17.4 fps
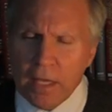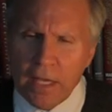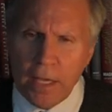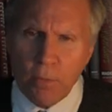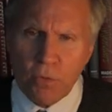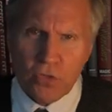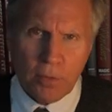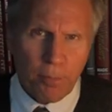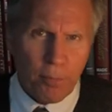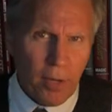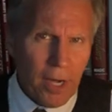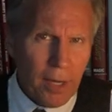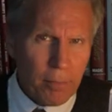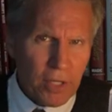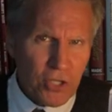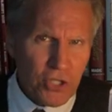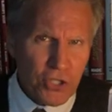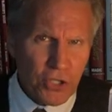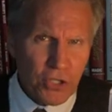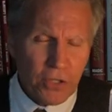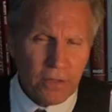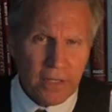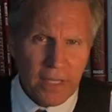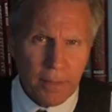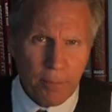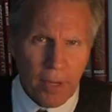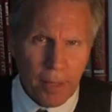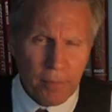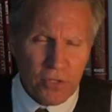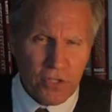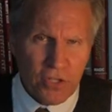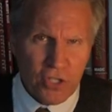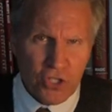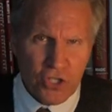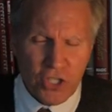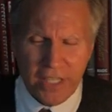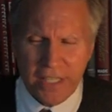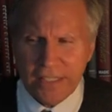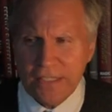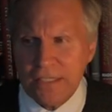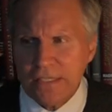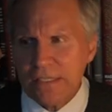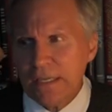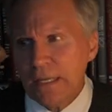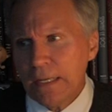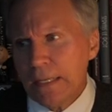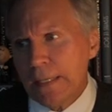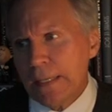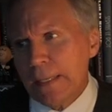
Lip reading: He was a publisher. He published the Jinx.